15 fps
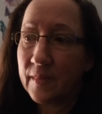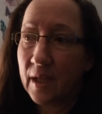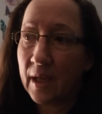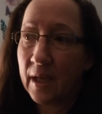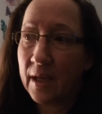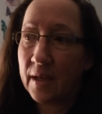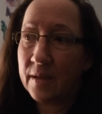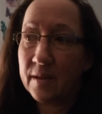
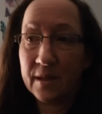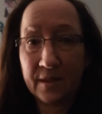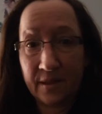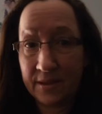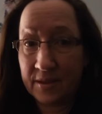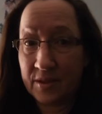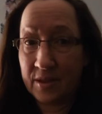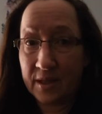And
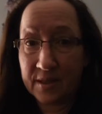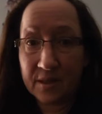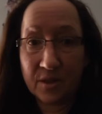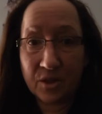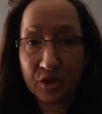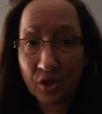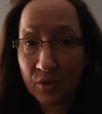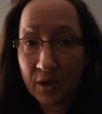this
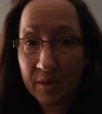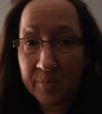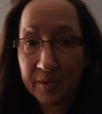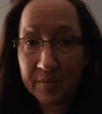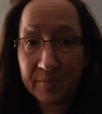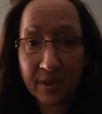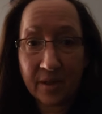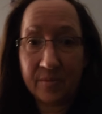doesn't show up
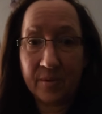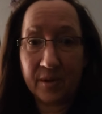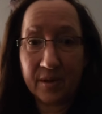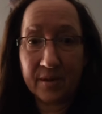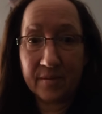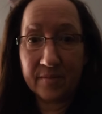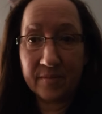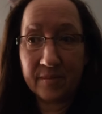in blood
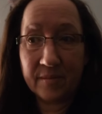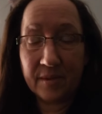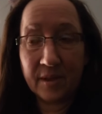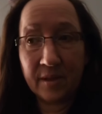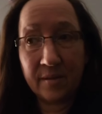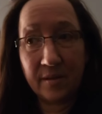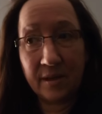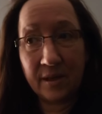work.
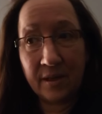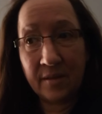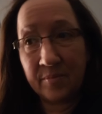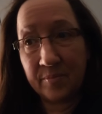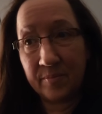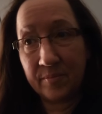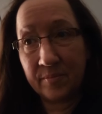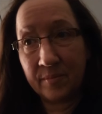It,
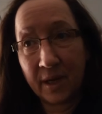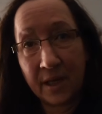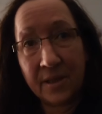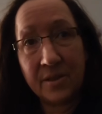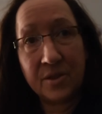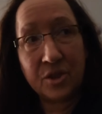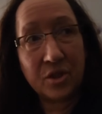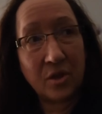it
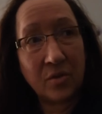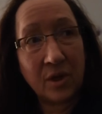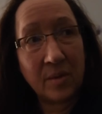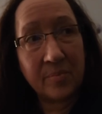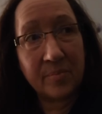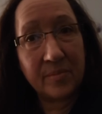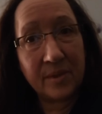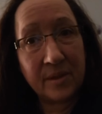might show
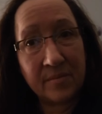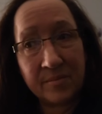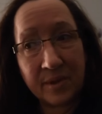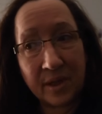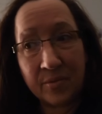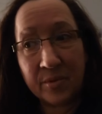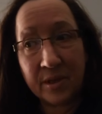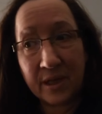up in
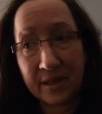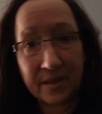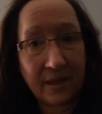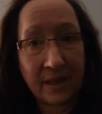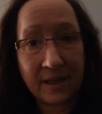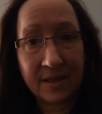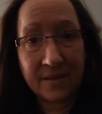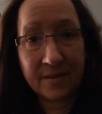blood work at
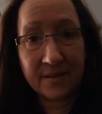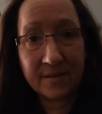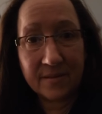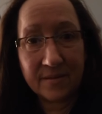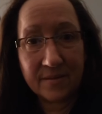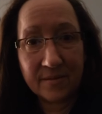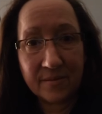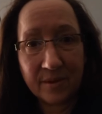the end
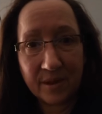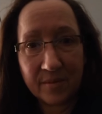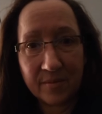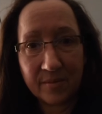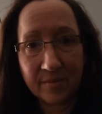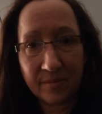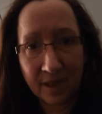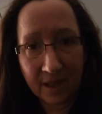
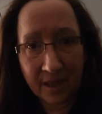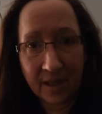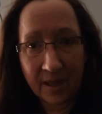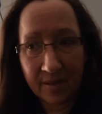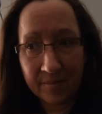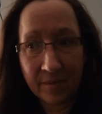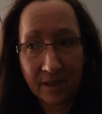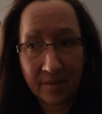when my
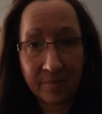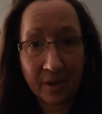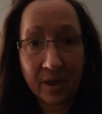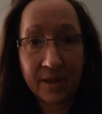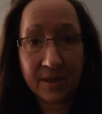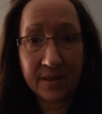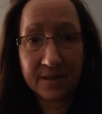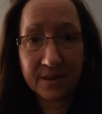my
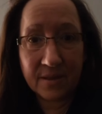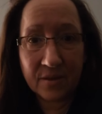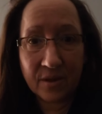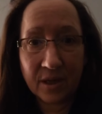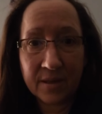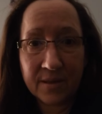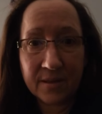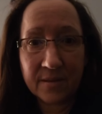body is in
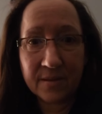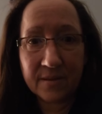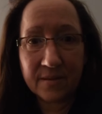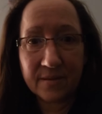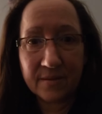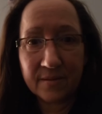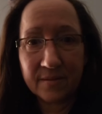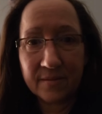crisis,
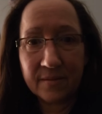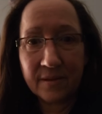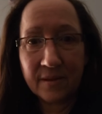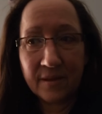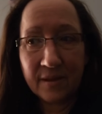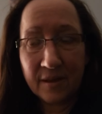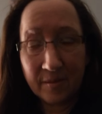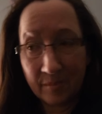
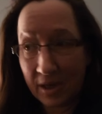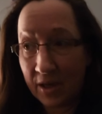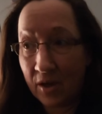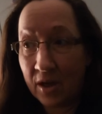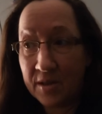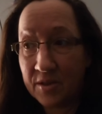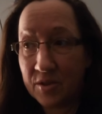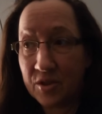my
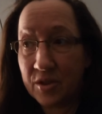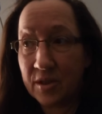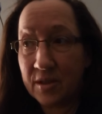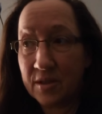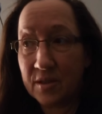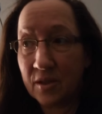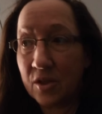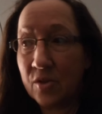oxygen
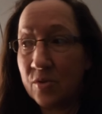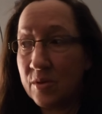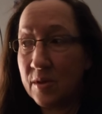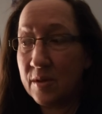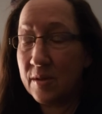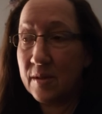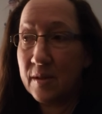is low.